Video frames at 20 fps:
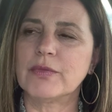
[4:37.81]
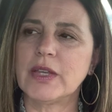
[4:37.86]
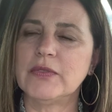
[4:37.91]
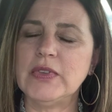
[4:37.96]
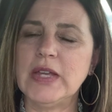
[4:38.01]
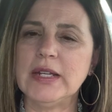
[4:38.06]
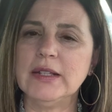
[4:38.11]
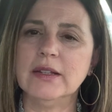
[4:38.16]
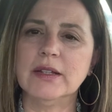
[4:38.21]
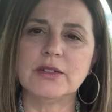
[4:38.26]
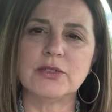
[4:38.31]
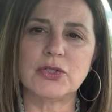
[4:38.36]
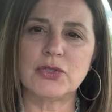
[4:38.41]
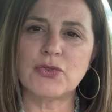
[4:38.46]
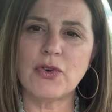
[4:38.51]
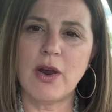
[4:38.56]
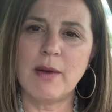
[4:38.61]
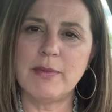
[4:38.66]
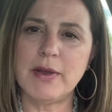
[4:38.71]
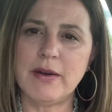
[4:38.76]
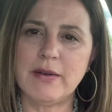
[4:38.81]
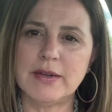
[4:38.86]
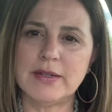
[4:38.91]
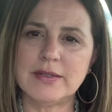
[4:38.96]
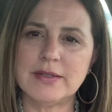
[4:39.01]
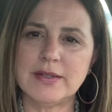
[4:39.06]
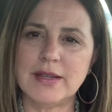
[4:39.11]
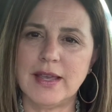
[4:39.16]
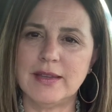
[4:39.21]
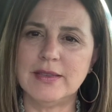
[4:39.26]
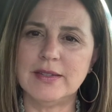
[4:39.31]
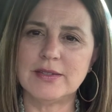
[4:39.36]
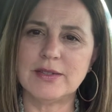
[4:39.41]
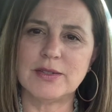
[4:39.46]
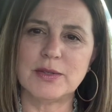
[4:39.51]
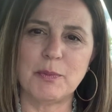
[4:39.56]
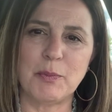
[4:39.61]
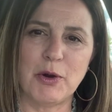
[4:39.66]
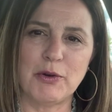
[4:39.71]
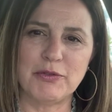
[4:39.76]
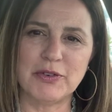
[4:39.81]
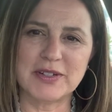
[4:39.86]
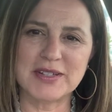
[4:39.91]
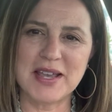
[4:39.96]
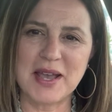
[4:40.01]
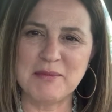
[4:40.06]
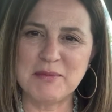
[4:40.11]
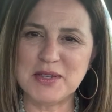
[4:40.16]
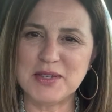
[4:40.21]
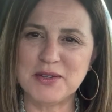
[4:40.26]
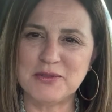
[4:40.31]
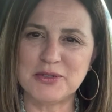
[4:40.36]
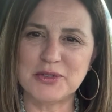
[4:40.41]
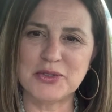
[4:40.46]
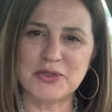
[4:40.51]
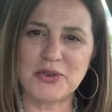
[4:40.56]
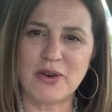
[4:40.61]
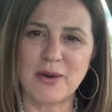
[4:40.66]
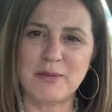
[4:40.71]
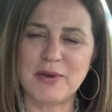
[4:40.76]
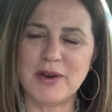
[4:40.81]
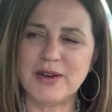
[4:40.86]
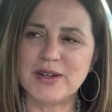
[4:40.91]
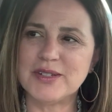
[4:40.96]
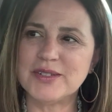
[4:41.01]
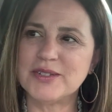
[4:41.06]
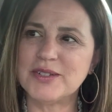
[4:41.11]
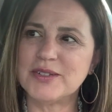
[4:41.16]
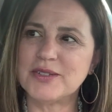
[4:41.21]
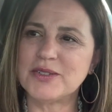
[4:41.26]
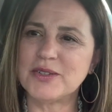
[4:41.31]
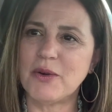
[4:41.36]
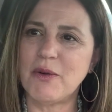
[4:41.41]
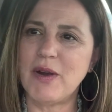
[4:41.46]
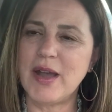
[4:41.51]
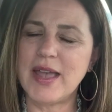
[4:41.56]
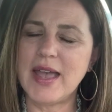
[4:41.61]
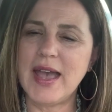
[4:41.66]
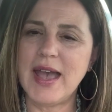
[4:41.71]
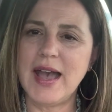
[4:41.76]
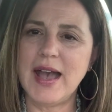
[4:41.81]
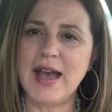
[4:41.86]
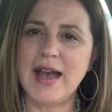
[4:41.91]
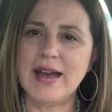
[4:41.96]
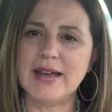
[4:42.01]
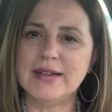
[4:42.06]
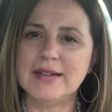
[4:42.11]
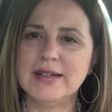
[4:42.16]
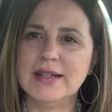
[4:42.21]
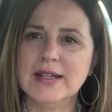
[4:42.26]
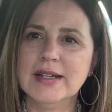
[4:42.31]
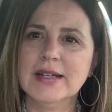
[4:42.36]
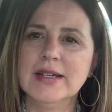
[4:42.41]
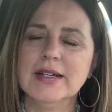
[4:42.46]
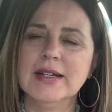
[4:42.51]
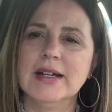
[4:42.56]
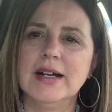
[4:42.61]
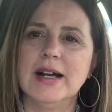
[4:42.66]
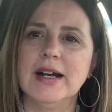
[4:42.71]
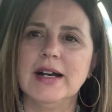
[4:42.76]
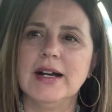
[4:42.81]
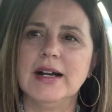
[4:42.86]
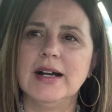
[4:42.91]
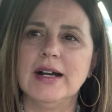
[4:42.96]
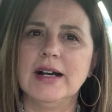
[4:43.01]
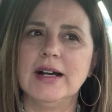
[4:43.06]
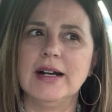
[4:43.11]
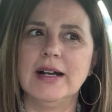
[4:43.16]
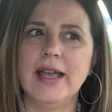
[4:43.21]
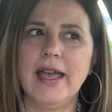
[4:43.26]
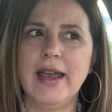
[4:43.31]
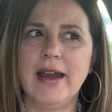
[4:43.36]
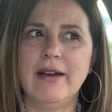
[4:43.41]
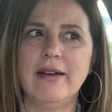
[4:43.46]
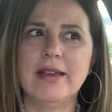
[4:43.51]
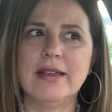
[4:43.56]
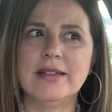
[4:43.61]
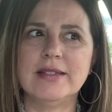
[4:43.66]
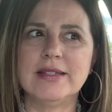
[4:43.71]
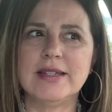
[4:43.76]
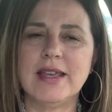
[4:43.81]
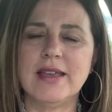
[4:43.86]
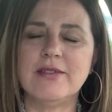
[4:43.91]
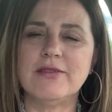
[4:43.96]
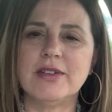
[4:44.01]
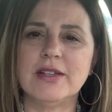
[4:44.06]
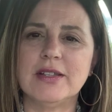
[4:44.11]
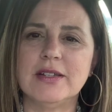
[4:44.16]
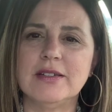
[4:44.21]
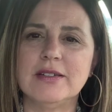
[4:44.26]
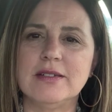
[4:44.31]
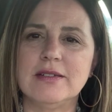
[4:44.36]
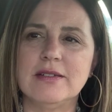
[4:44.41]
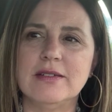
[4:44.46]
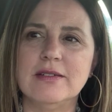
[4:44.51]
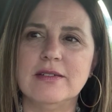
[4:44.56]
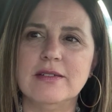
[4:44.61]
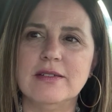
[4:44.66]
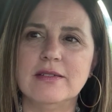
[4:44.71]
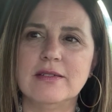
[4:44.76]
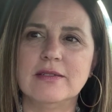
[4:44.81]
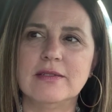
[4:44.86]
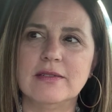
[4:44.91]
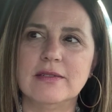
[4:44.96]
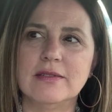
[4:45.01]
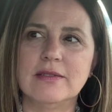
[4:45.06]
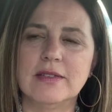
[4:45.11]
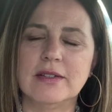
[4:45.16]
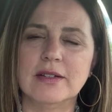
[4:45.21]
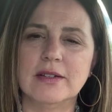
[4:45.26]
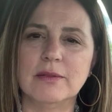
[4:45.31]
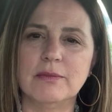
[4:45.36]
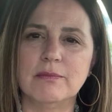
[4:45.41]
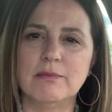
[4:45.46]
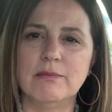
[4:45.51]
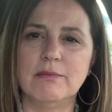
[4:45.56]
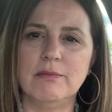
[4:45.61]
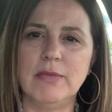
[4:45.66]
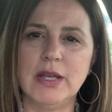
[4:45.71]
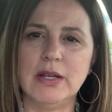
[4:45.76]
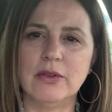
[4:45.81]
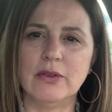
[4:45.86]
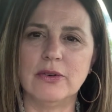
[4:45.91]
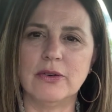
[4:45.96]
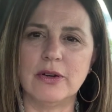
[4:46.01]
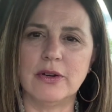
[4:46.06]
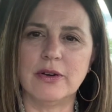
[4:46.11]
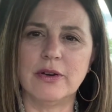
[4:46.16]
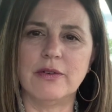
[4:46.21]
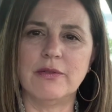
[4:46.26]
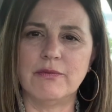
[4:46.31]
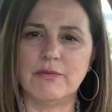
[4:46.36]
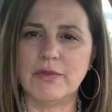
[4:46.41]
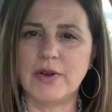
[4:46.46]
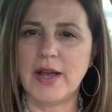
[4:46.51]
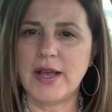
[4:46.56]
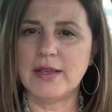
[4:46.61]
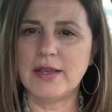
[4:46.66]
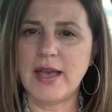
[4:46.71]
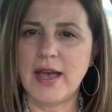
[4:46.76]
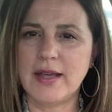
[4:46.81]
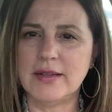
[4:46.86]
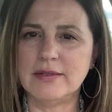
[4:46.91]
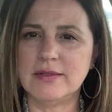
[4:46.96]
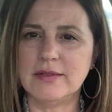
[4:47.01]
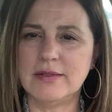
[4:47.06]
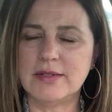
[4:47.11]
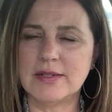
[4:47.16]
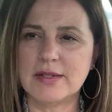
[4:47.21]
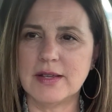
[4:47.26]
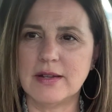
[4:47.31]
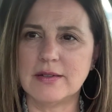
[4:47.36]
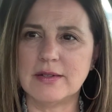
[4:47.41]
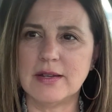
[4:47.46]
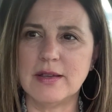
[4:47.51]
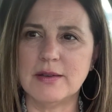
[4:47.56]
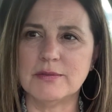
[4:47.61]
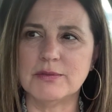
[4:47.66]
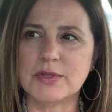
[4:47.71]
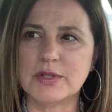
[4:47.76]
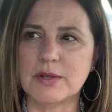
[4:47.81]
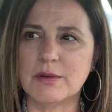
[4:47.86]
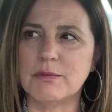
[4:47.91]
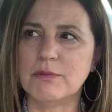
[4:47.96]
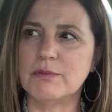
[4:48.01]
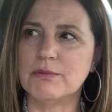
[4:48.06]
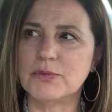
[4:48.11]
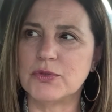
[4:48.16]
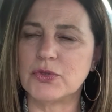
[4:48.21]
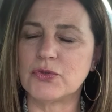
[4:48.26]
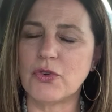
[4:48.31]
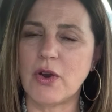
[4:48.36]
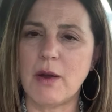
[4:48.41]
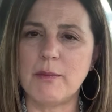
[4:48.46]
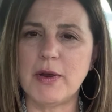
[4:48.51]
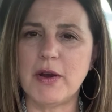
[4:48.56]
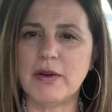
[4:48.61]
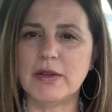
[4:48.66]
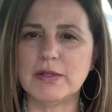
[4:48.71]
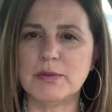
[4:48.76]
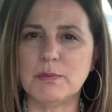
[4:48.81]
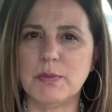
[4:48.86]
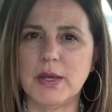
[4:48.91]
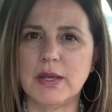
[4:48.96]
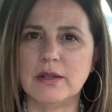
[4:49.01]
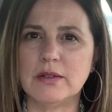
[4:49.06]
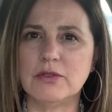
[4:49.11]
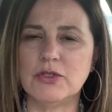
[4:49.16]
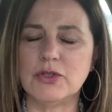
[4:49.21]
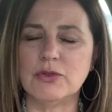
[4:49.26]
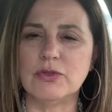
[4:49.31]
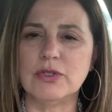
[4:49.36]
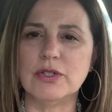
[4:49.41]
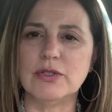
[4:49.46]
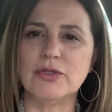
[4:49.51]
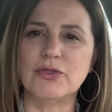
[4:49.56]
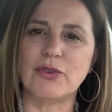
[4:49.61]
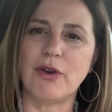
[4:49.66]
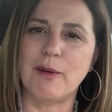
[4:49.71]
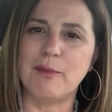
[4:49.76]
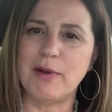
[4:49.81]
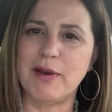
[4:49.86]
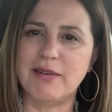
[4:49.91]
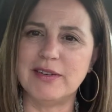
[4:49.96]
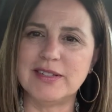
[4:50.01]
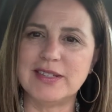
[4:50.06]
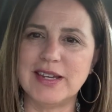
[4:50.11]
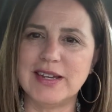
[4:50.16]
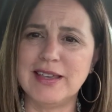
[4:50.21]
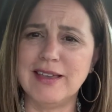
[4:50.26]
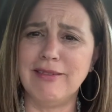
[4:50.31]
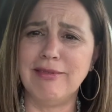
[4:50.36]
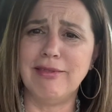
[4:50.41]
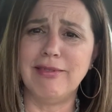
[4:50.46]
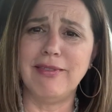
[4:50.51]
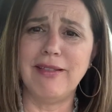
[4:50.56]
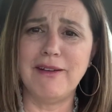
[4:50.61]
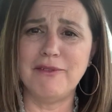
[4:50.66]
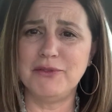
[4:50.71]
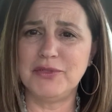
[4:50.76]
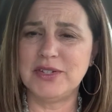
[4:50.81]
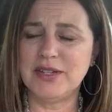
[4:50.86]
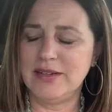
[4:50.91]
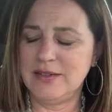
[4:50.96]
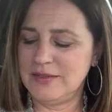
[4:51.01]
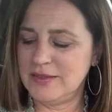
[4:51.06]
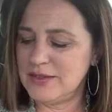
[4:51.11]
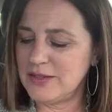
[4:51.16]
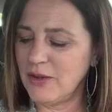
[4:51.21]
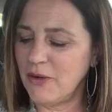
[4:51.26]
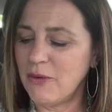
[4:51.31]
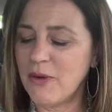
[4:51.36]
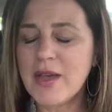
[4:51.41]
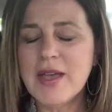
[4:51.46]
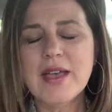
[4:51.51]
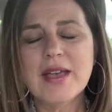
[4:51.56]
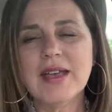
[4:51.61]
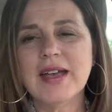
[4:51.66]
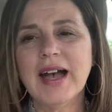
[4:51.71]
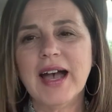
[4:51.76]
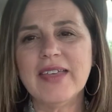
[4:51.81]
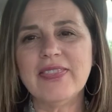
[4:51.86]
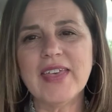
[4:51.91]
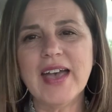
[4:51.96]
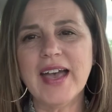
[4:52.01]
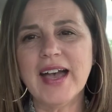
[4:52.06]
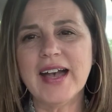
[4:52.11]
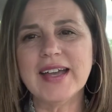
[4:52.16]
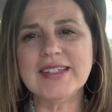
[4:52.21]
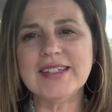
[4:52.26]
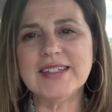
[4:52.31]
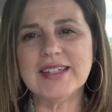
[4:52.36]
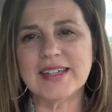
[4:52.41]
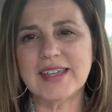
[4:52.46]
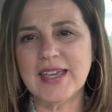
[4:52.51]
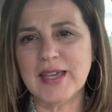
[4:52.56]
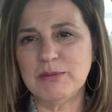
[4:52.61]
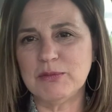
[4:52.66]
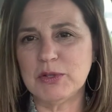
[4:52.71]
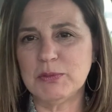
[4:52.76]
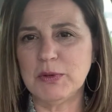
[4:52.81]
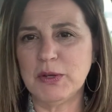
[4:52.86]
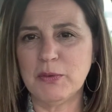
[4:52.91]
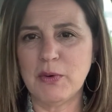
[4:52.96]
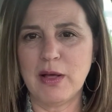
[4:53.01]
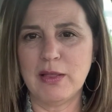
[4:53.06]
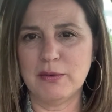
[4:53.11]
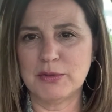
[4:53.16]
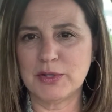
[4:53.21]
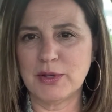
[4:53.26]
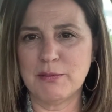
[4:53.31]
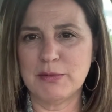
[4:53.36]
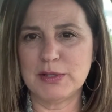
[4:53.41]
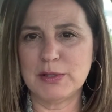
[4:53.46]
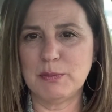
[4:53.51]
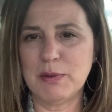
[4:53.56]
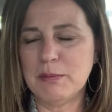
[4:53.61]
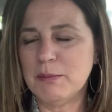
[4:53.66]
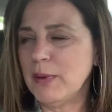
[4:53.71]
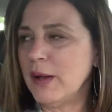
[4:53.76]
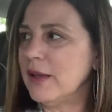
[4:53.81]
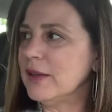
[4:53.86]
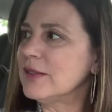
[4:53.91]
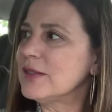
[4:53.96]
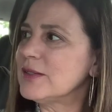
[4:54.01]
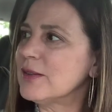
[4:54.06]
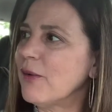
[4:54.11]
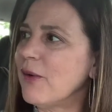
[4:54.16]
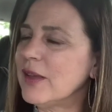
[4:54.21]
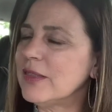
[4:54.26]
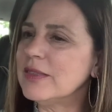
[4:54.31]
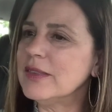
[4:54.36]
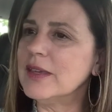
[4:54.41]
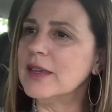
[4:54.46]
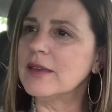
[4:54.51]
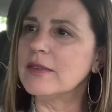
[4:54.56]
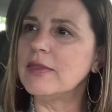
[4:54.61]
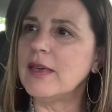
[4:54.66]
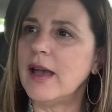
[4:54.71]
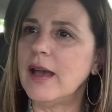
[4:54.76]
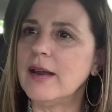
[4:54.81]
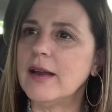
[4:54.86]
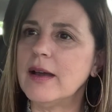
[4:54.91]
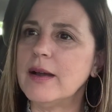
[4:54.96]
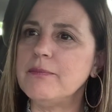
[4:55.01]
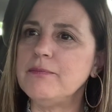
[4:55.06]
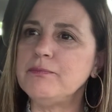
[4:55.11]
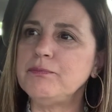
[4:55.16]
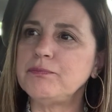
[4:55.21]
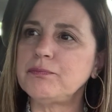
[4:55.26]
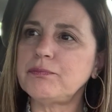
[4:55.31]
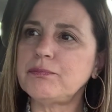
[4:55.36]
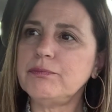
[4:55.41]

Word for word: that he liked strawberries. And this is the perfect time of year for strawberries. So I had uh, Harry and David the mail order, I had sent him some strawberries, big juicy strawberries, and he loved it. So uh, that idea came to me while I was on my spin bike. So I think that um,